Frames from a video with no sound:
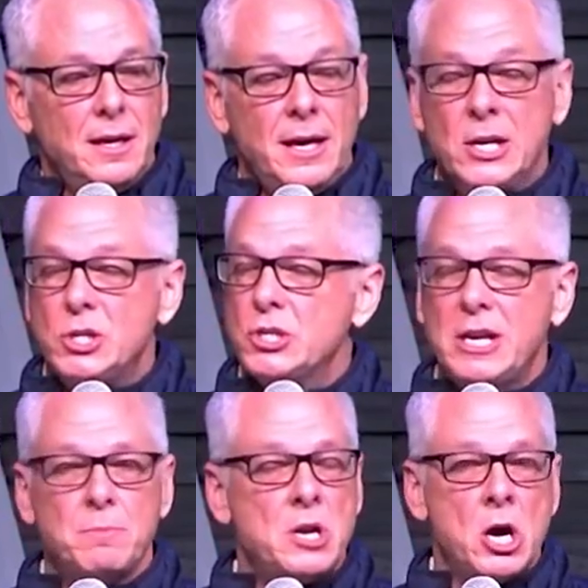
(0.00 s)
And it just
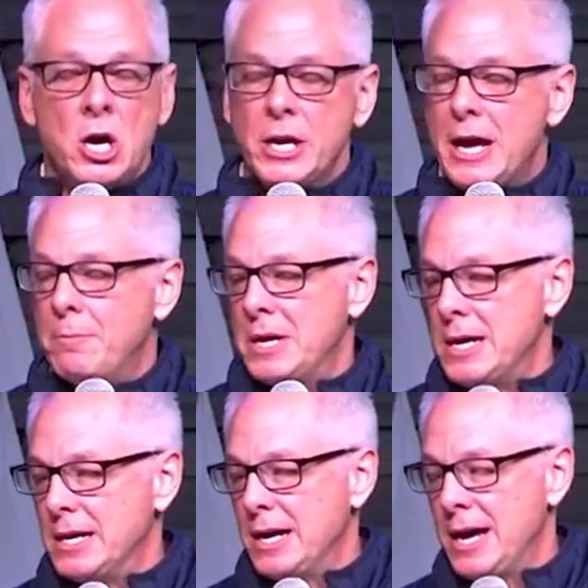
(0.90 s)
kept gnawing at
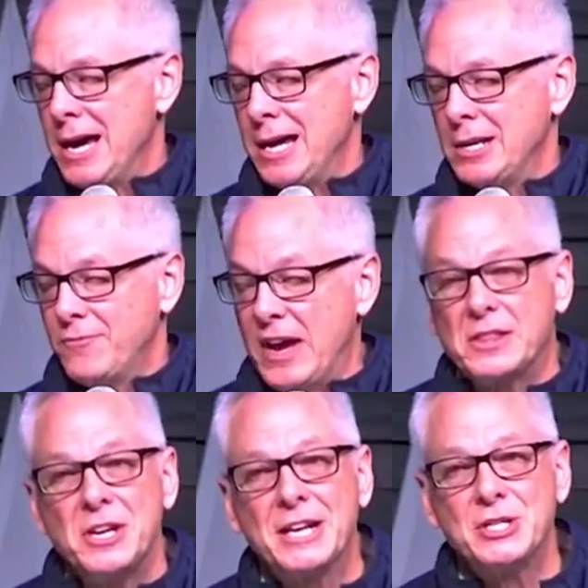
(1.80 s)
me. And in fact,
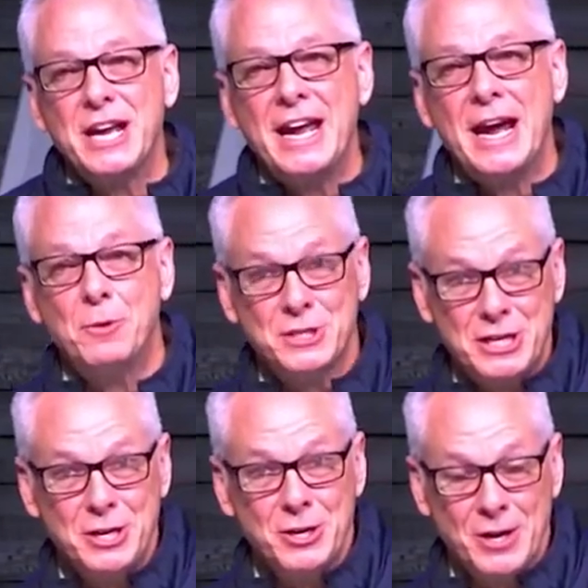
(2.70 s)
the next day I was
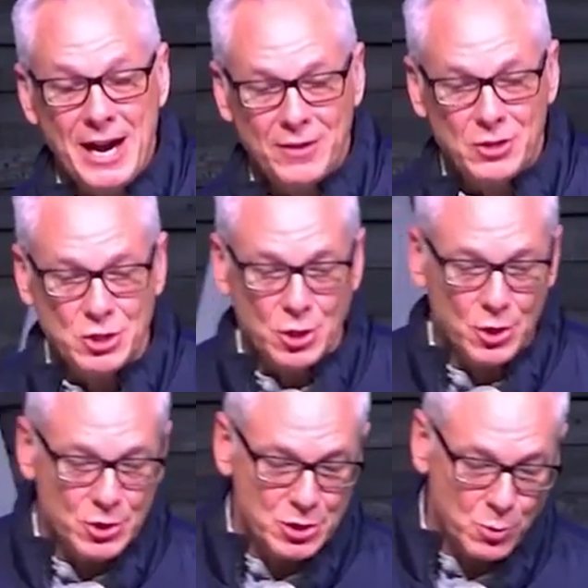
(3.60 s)
here at the
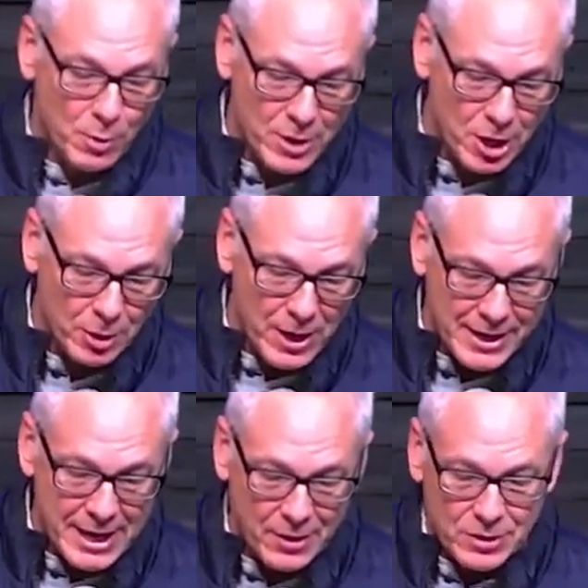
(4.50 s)
church where we are right
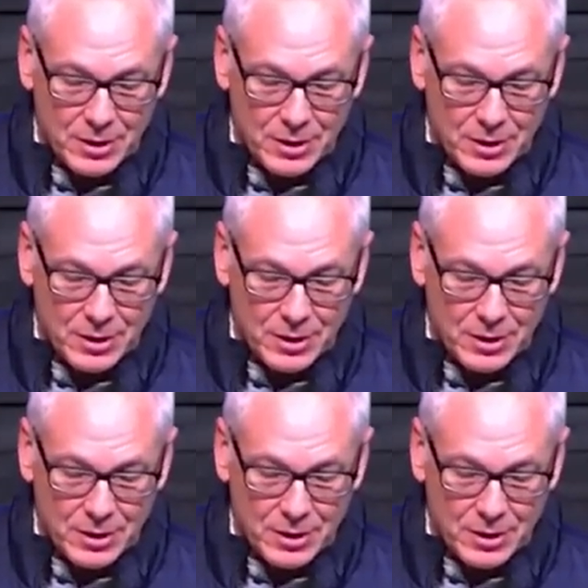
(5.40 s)
now